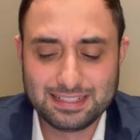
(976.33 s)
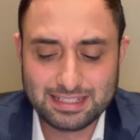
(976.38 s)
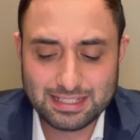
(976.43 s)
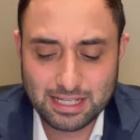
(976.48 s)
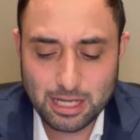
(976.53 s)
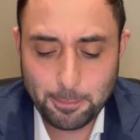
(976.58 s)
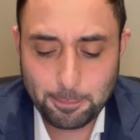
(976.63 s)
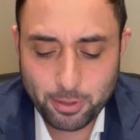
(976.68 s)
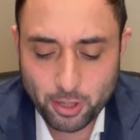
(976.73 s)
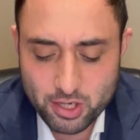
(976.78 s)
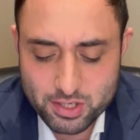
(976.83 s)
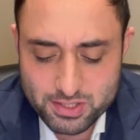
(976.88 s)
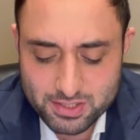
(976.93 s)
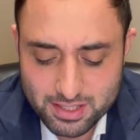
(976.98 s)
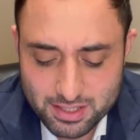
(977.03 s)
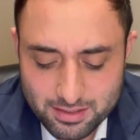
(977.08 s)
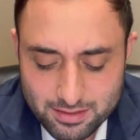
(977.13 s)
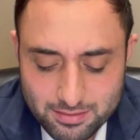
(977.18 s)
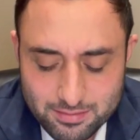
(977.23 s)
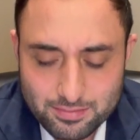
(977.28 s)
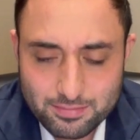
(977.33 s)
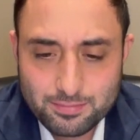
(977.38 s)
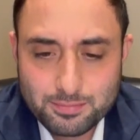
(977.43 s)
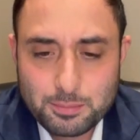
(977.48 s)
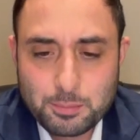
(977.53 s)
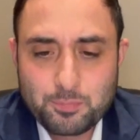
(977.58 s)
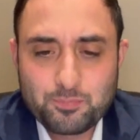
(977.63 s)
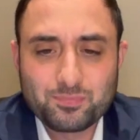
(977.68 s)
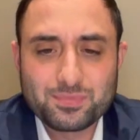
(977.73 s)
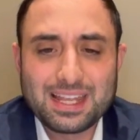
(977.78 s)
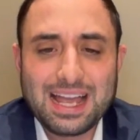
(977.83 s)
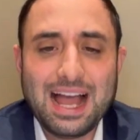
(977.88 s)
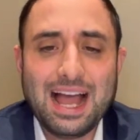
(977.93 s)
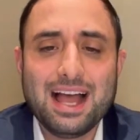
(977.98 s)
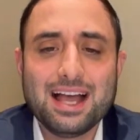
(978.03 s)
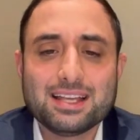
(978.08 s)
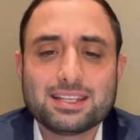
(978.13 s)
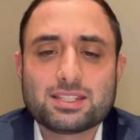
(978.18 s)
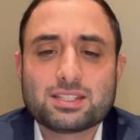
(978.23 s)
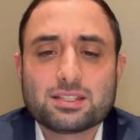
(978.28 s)
a person
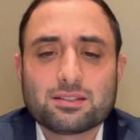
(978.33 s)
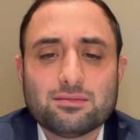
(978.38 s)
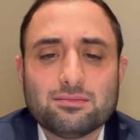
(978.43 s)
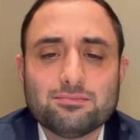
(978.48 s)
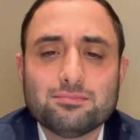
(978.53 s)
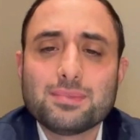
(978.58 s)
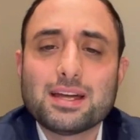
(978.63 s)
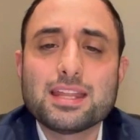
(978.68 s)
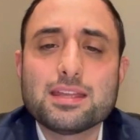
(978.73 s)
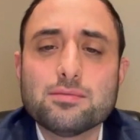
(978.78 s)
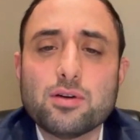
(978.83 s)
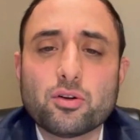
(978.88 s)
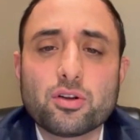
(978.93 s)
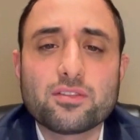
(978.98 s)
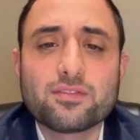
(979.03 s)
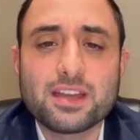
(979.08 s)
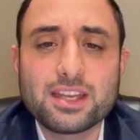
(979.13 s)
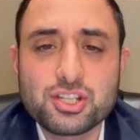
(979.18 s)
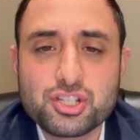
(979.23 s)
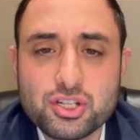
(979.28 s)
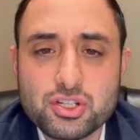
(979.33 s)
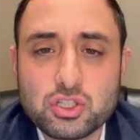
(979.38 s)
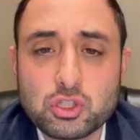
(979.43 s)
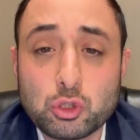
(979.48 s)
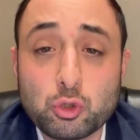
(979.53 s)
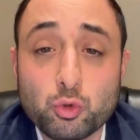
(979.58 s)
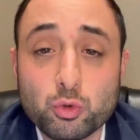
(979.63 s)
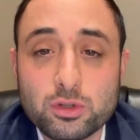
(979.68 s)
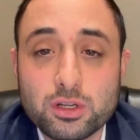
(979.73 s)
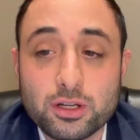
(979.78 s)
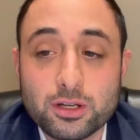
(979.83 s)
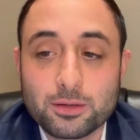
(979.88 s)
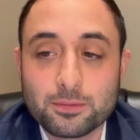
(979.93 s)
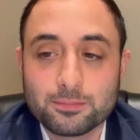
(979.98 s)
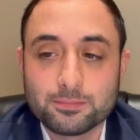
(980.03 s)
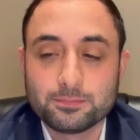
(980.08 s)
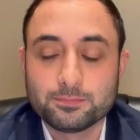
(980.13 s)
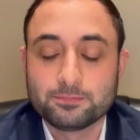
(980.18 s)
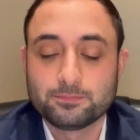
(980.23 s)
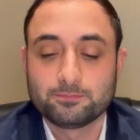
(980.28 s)
has many motivations to do good
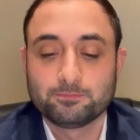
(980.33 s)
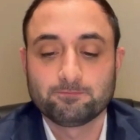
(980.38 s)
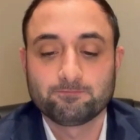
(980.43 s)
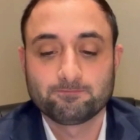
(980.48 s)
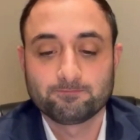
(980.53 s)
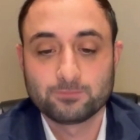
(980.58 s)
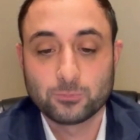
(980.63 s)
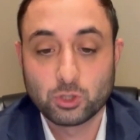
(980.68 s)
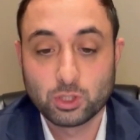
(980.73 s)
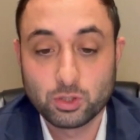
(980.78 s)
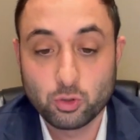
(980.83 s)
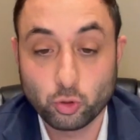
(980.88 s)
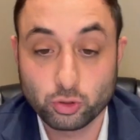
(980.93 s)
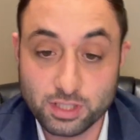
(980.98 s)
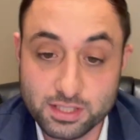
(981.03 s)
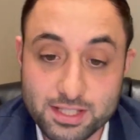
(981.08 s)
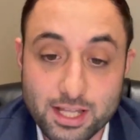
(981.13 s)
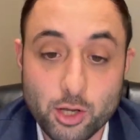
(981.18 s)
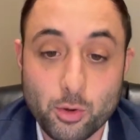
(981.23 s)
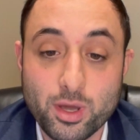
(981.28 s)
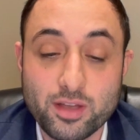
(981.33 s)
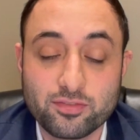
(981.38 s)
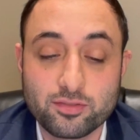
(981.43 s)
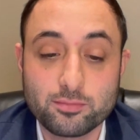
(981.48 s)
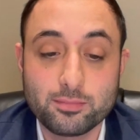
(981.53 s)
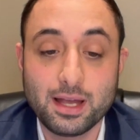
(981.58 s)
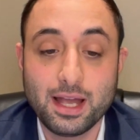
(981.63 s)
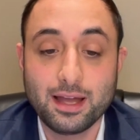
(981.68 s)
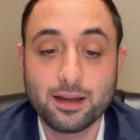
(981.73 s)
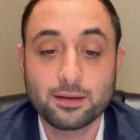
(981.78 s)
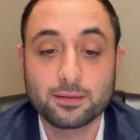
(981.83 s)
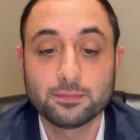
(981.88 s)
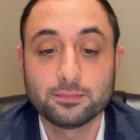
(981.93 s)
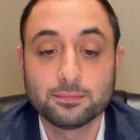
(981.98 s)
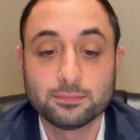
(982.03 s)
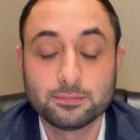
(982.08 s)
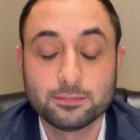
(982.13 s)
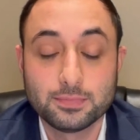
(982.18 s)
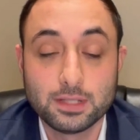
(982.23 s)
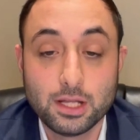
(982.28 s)
or to stay away from bad.
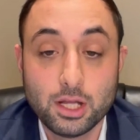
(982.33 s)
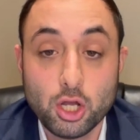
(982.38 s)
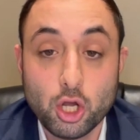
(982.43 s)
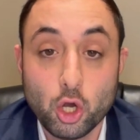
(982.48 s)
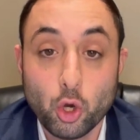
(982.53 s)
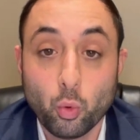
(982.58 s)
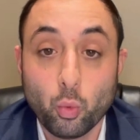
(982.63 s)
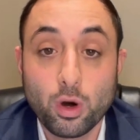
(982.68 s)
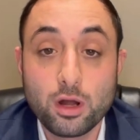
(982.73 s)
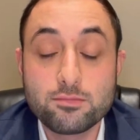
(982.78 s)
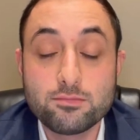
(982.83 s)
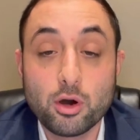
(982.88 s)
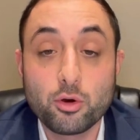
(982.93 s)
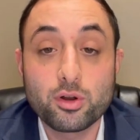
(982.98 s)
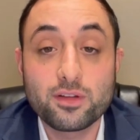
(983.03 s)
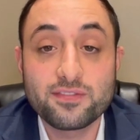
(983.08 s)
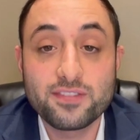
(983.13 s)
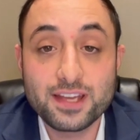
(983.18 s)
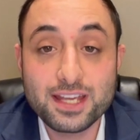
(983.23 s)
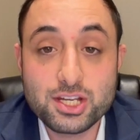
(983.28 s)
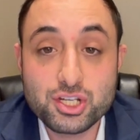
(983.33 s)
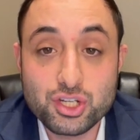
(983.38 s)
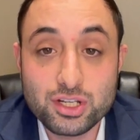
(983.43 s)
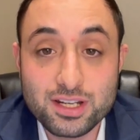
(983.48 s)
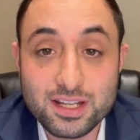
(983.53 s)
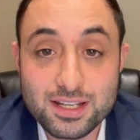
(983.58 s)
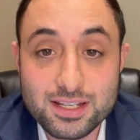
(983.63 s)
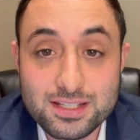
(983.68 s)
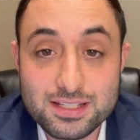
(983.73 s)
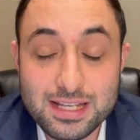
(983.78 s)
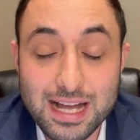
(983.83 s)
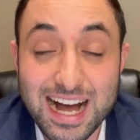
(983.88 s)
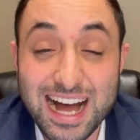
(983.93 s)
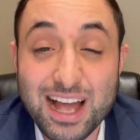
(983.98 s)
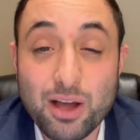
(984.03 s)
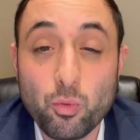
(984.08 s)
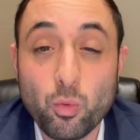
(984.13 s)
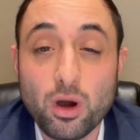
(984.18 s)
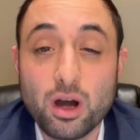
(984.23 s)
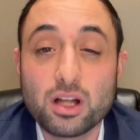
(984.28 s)
One motivation is,
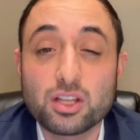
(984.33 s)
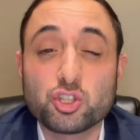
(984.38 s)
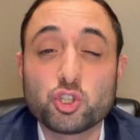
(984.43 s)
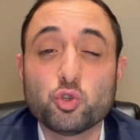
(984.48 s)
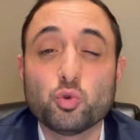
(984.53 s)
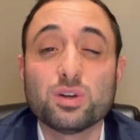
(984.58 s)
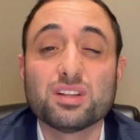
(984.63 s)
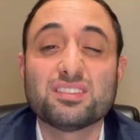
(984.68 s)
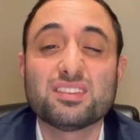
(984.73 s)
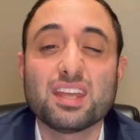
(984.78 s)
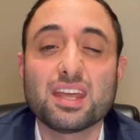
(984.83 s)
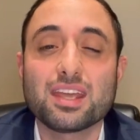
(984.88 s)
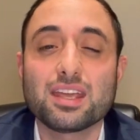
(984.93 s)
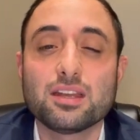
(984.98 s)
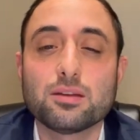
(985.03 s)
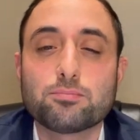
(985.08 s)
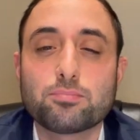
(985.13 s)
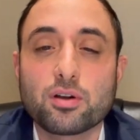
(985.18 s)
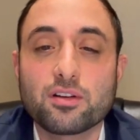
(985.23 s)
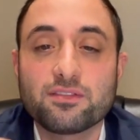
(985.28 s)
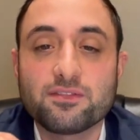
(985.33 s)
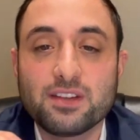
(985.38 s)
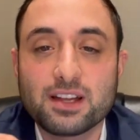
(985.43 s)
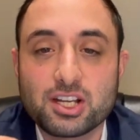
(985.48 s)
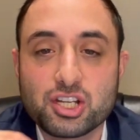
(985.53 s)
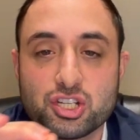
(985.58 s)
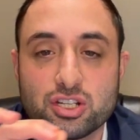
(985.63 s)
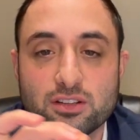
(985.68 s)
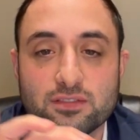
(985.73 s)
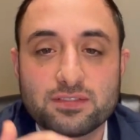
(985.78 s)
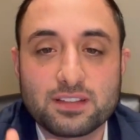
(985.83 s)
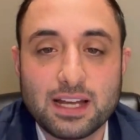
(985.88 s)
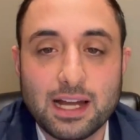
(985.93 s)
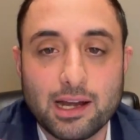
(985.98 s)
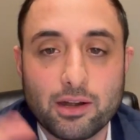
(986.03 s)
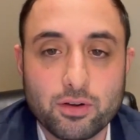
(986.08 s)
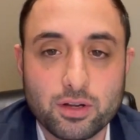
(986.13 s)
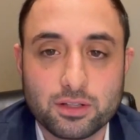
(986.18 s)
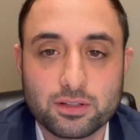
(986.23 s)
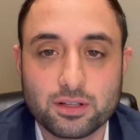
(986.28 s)
I want to attain perfection of
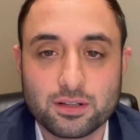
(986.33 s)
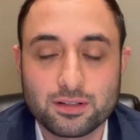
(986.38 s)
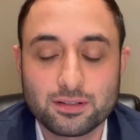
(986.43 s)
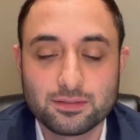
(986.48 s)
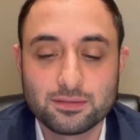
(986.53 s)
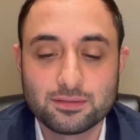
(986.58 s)
character.